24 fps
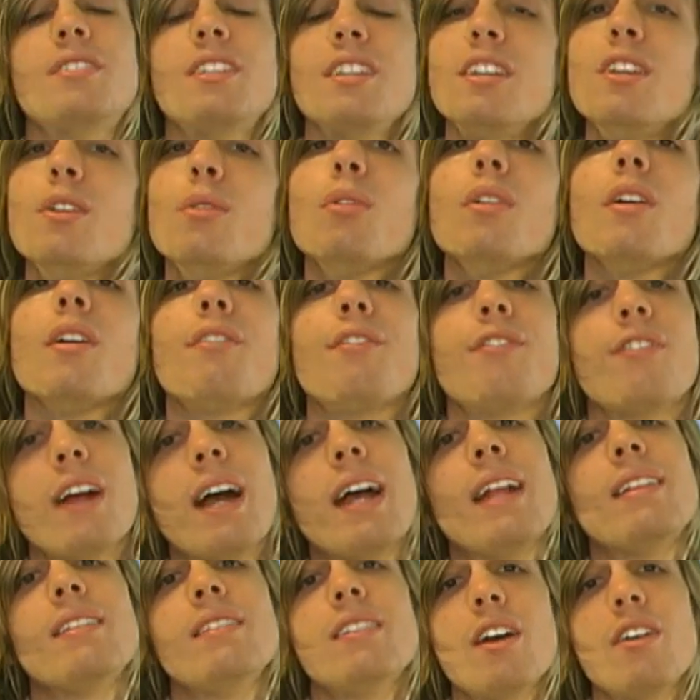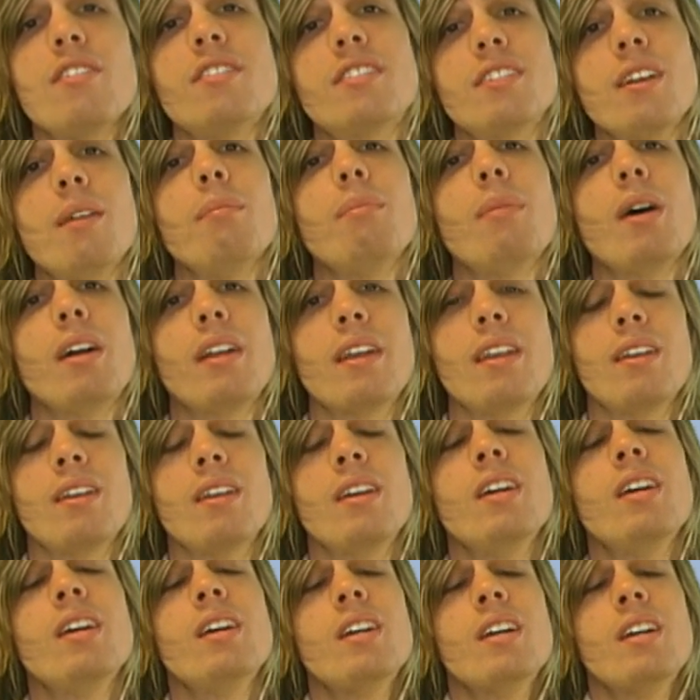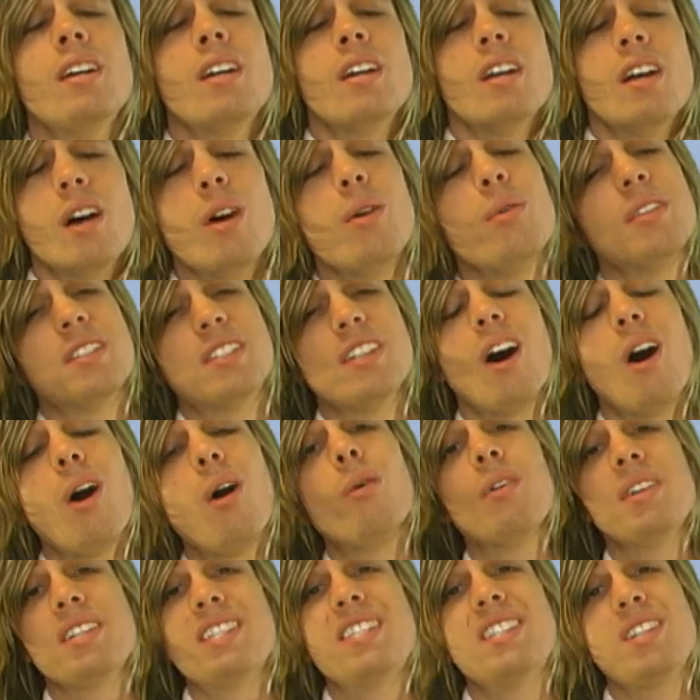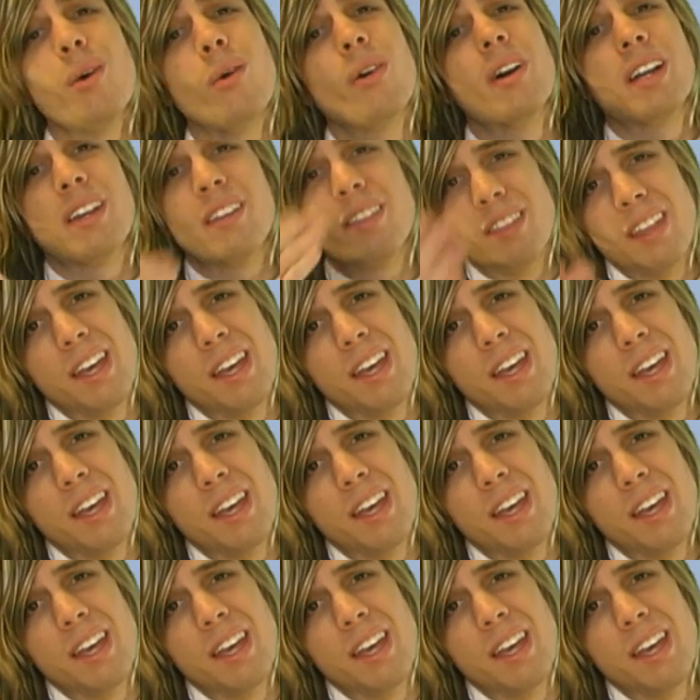Do you or a friend know somebody who is always doing